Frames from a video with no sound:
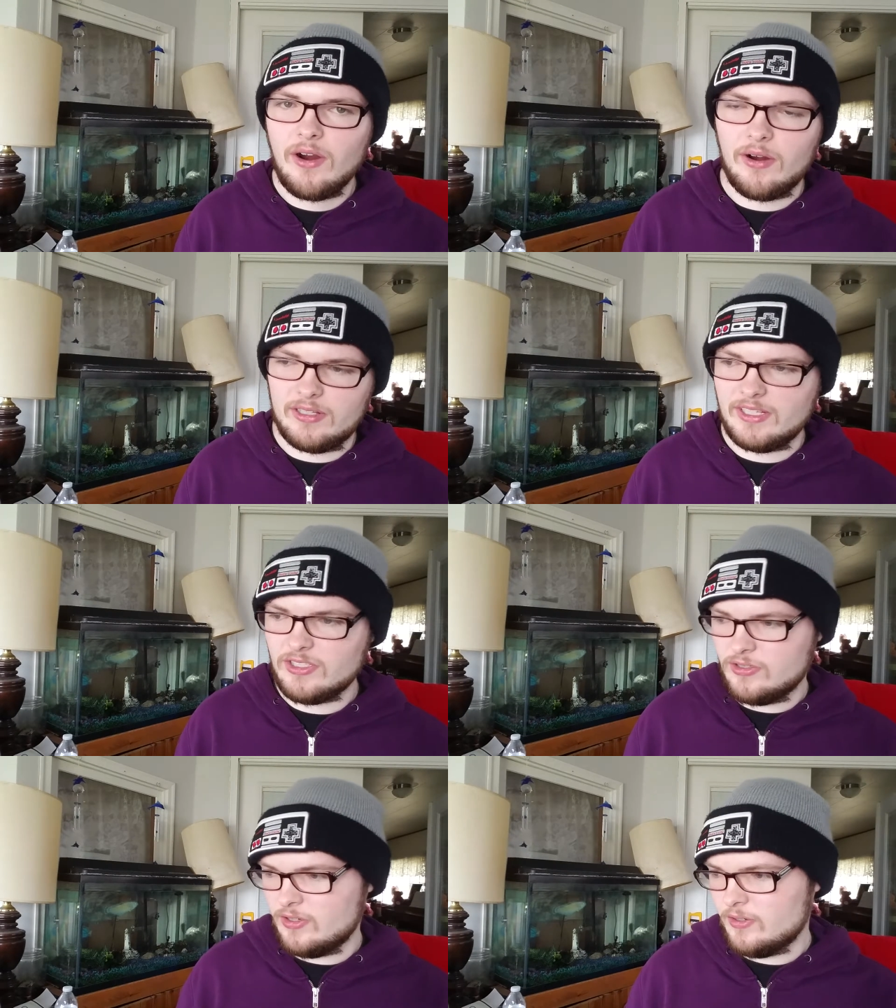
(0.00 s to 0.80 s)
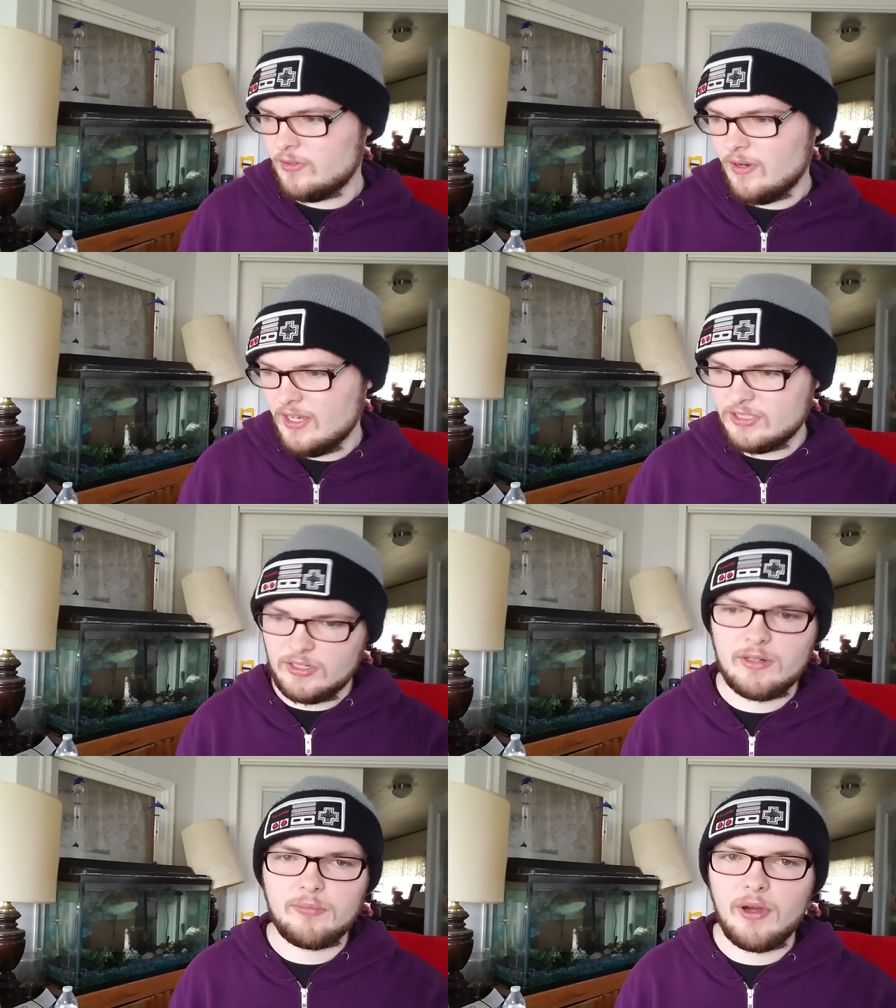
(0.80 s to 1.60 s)
or at least to a
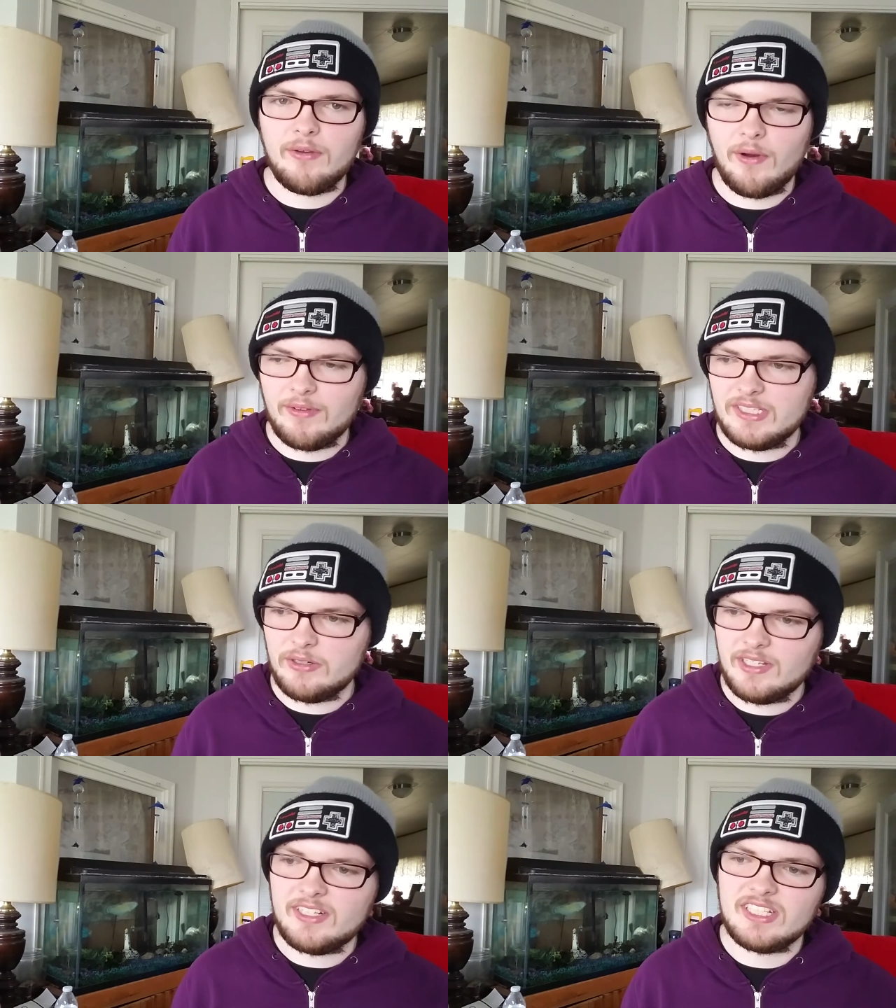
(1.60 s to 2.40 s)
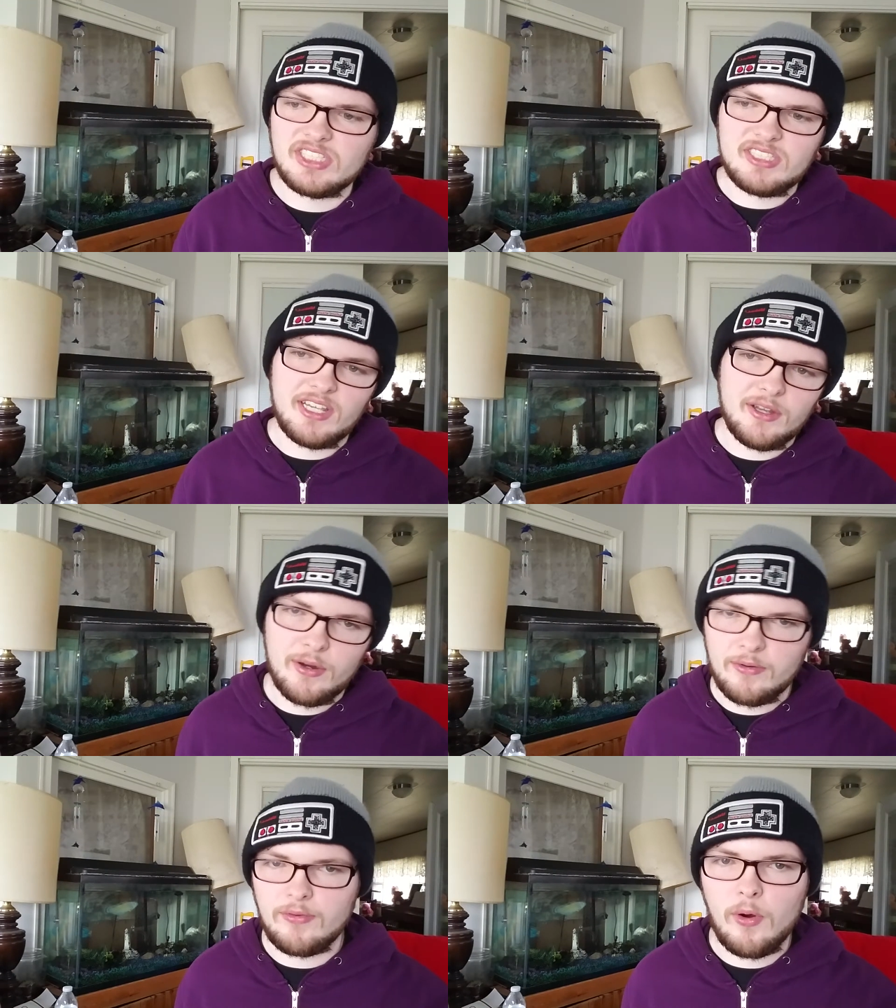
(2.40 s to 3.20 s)
certain point where we don't need to see
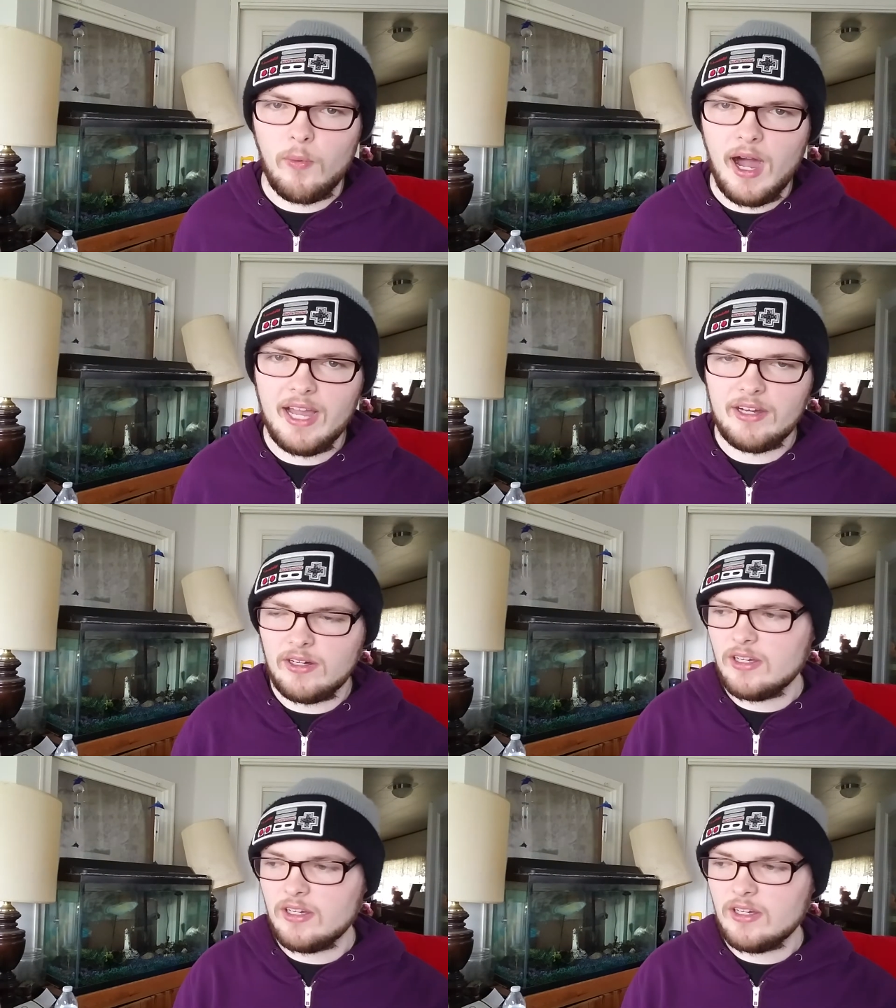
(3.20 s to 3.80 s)
her for a while,